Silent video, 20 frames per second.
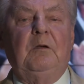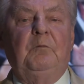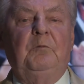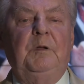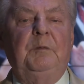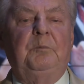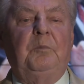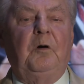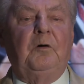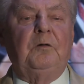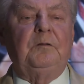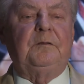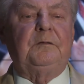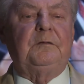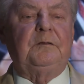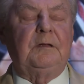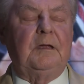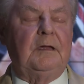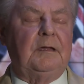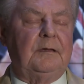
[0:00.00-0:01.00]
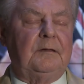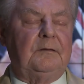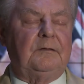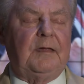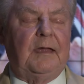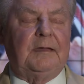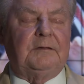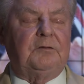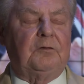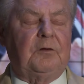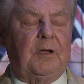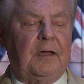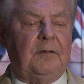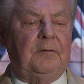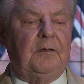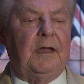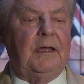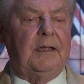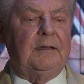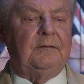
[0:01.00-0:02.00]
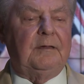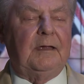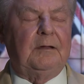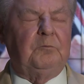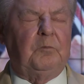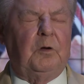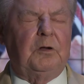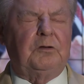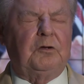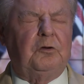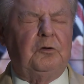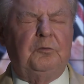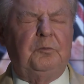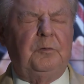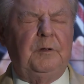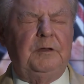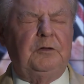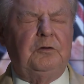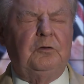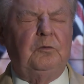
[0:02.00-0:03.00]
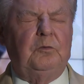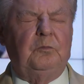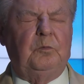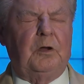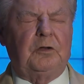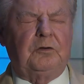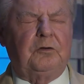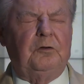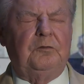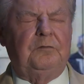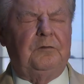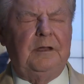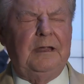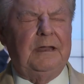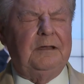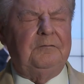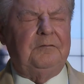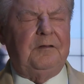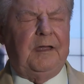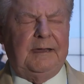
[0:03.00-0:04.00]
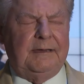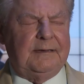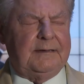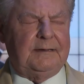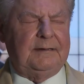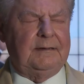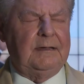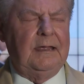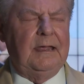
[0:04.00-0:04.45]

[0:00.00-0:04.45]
we both sat together and said, what could we do, what could we invent?